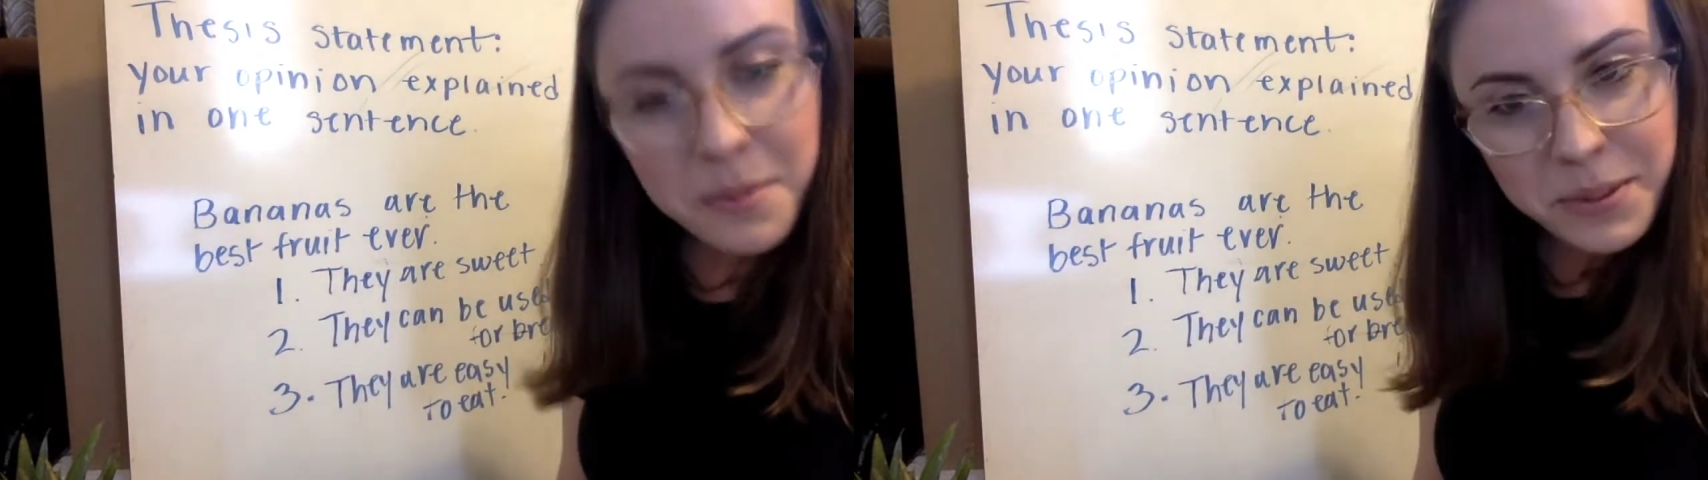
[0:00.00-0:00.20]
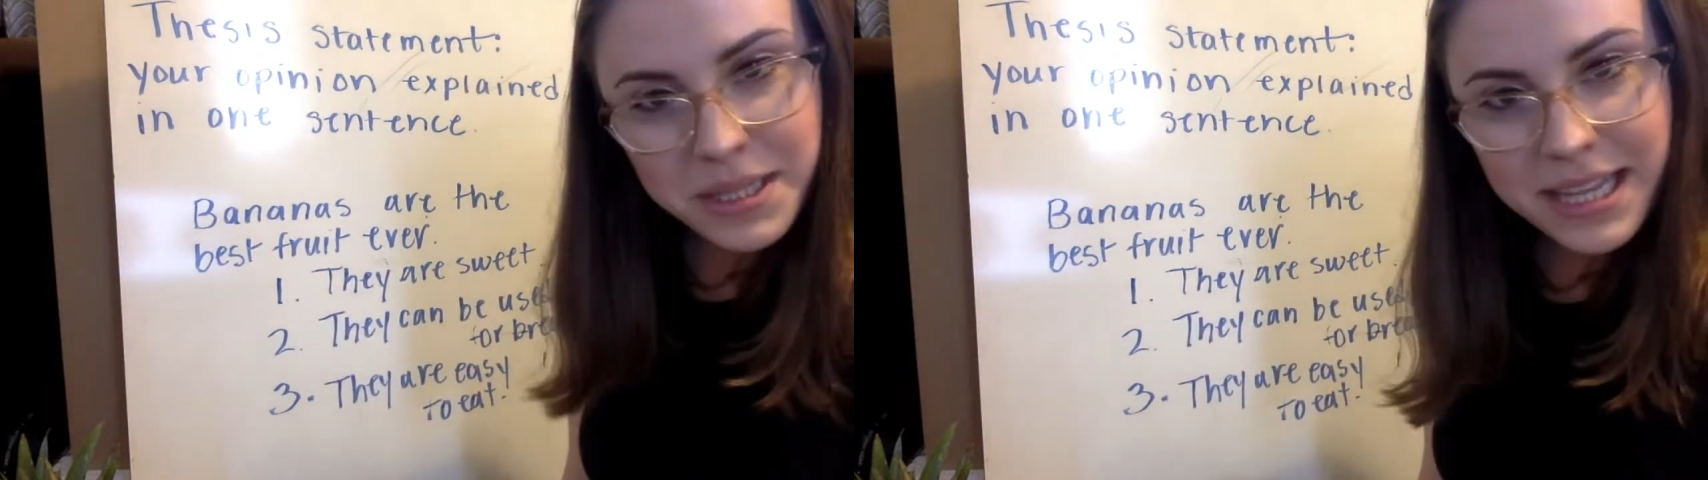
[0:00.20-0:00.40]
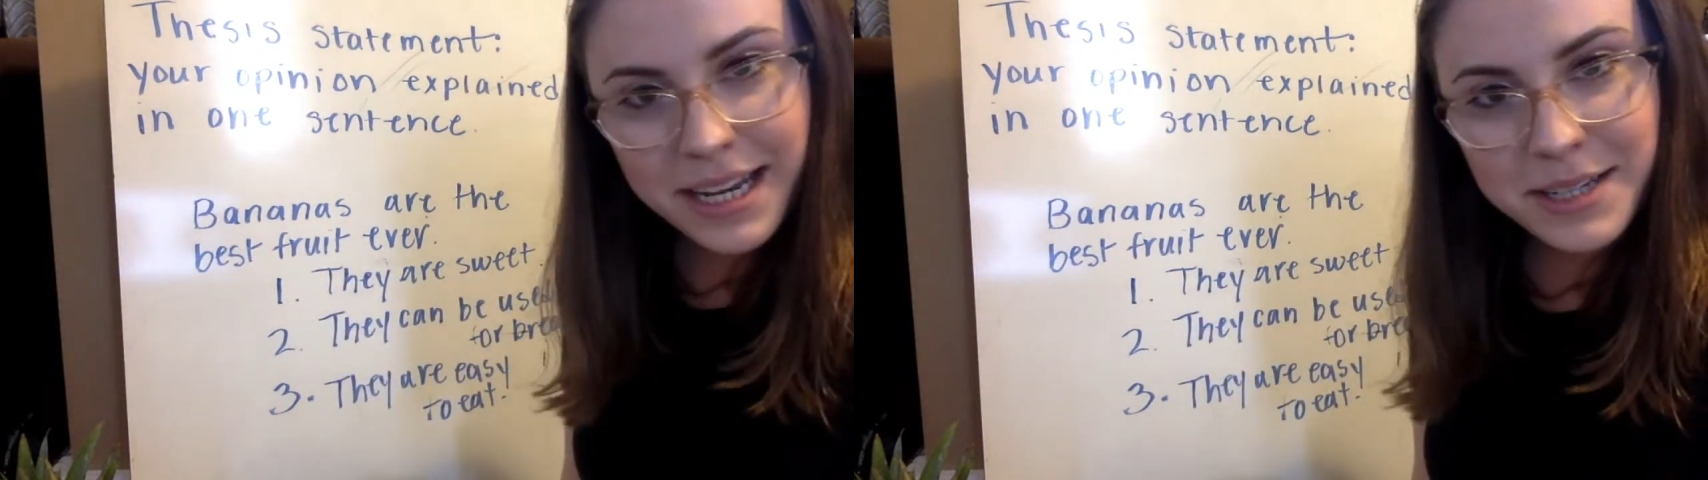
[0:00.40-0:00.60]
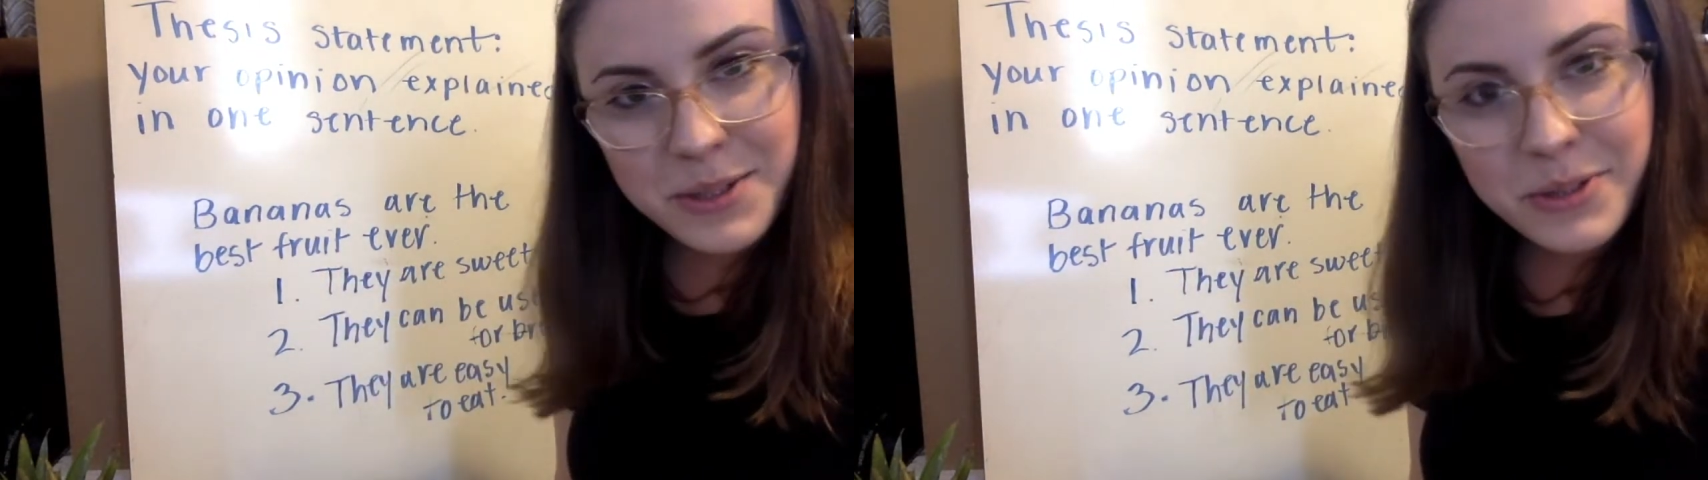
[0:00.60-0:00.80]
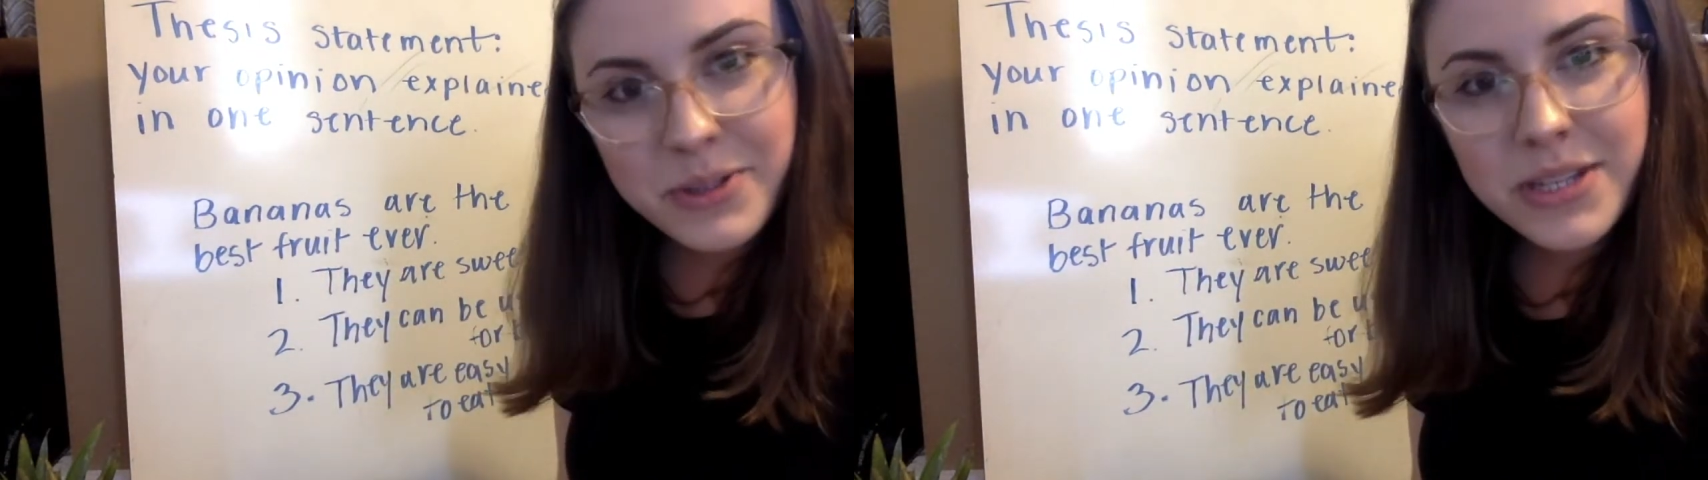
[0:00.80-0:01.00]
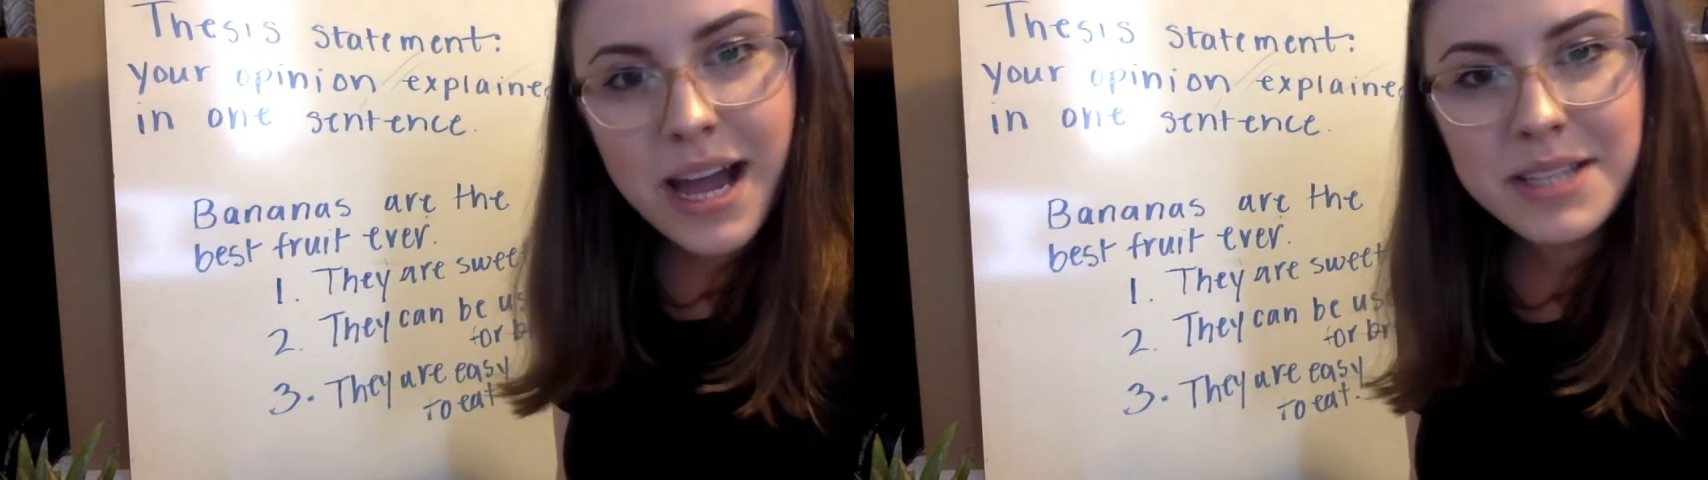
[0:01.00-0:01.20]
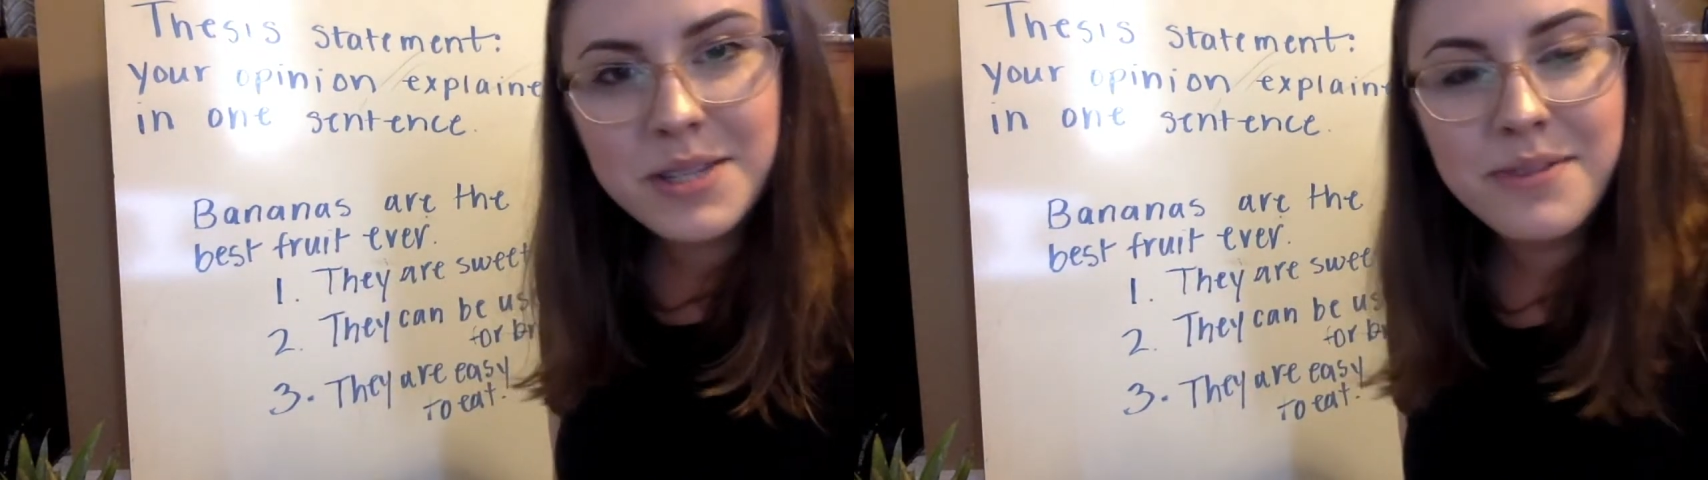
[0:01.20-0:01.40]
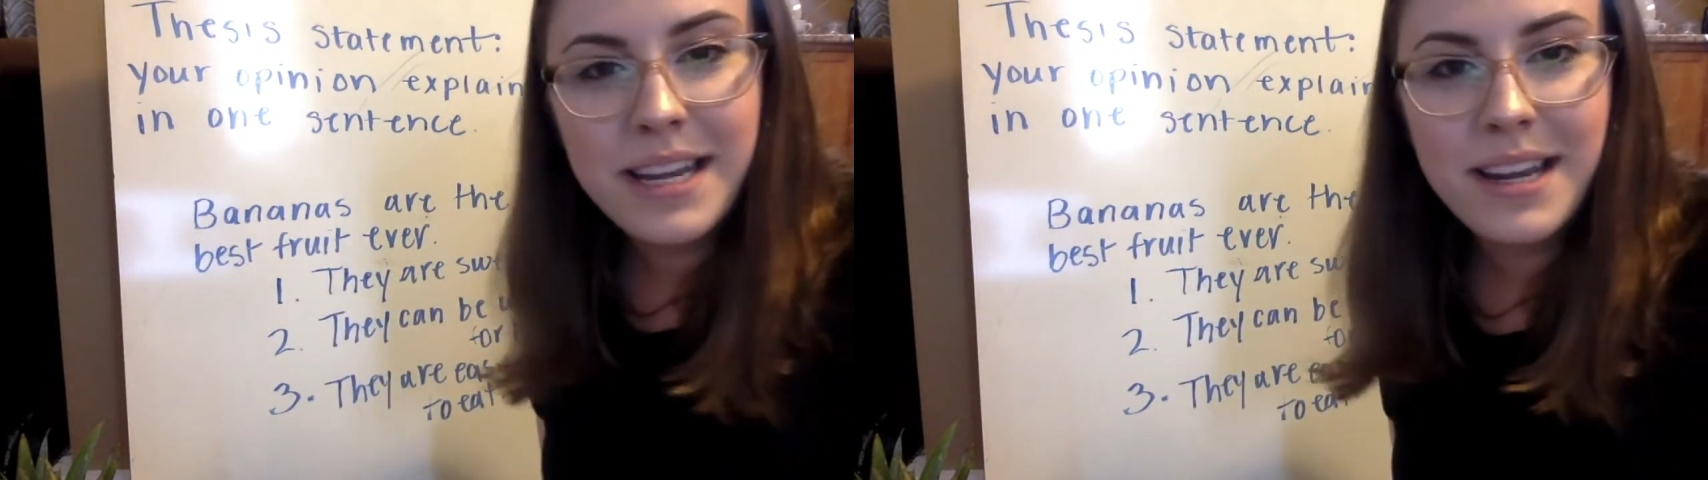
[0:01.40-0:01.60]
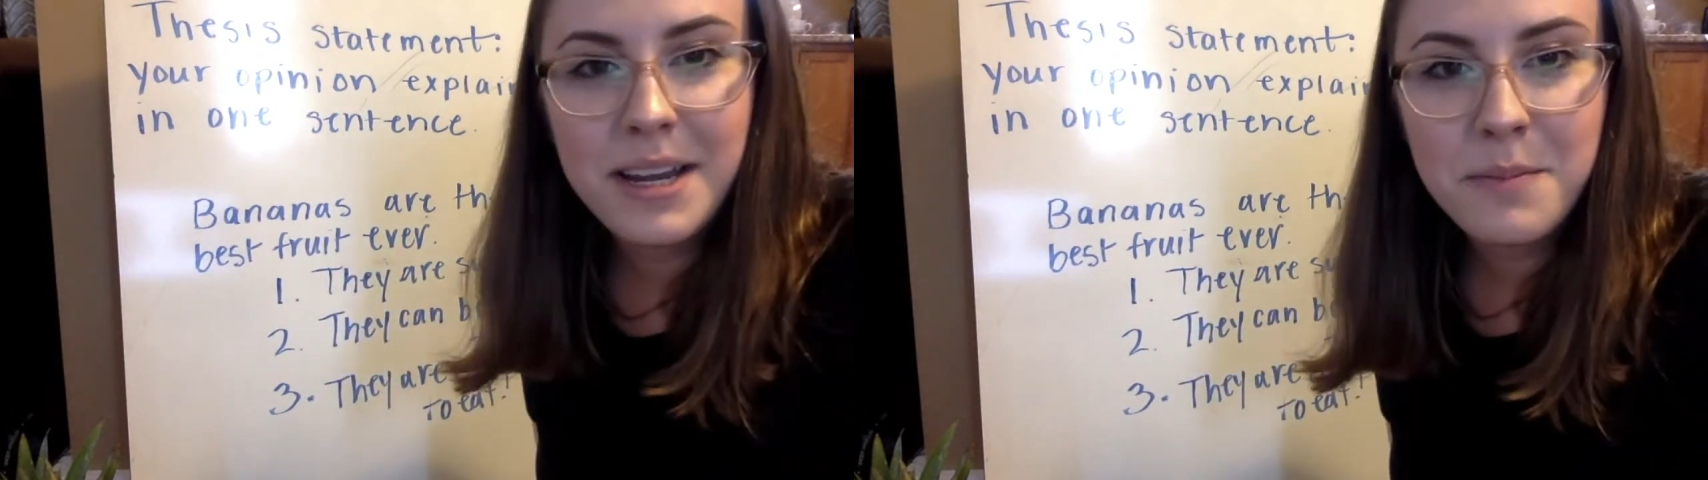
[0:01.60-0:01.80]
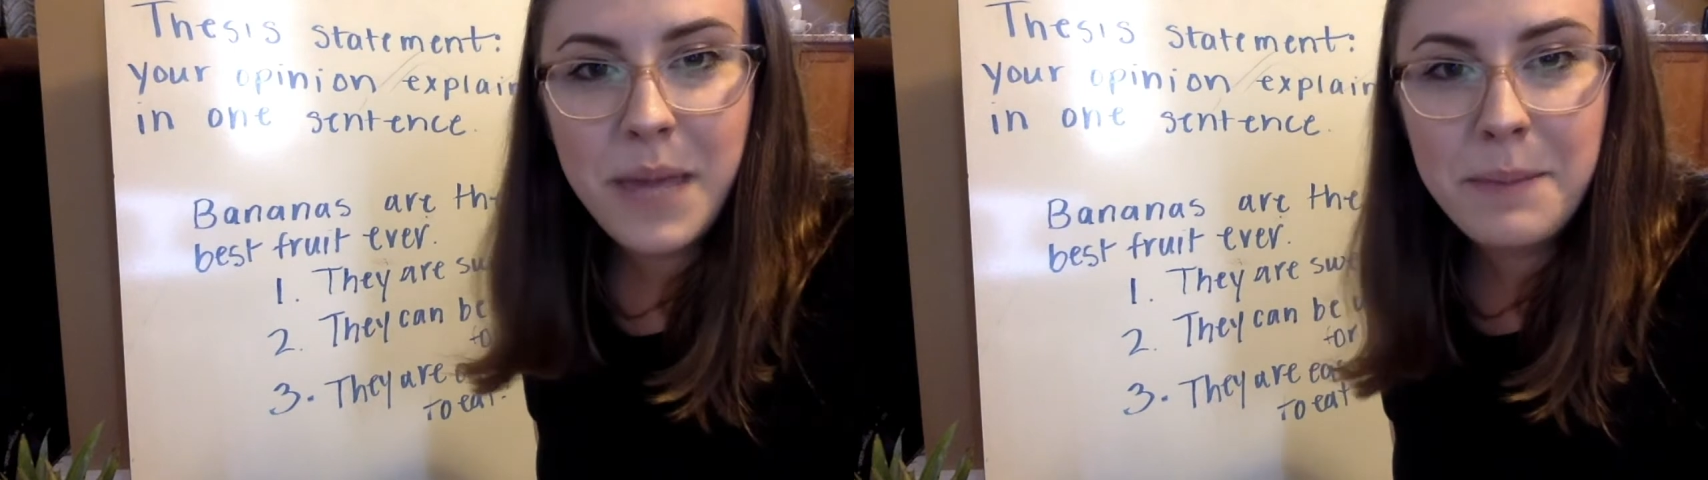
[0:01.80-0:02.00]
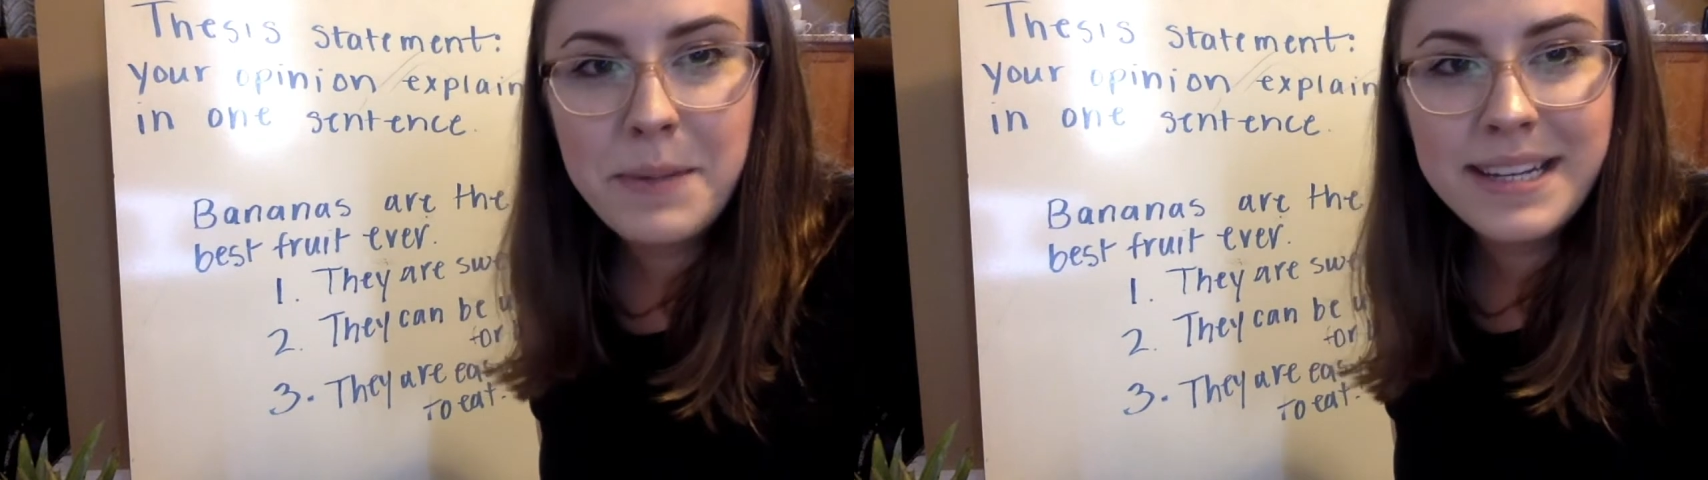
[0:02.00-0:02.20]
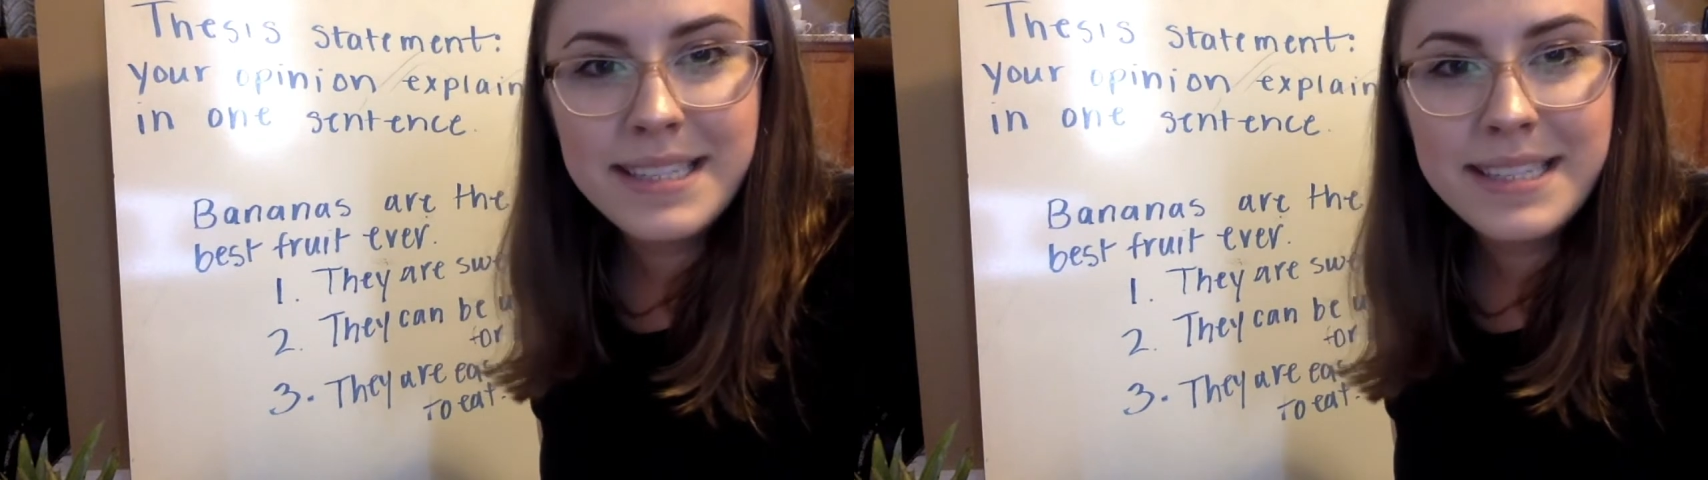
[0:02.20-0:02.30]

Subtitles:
Put that on Google Docs or write it on a paper,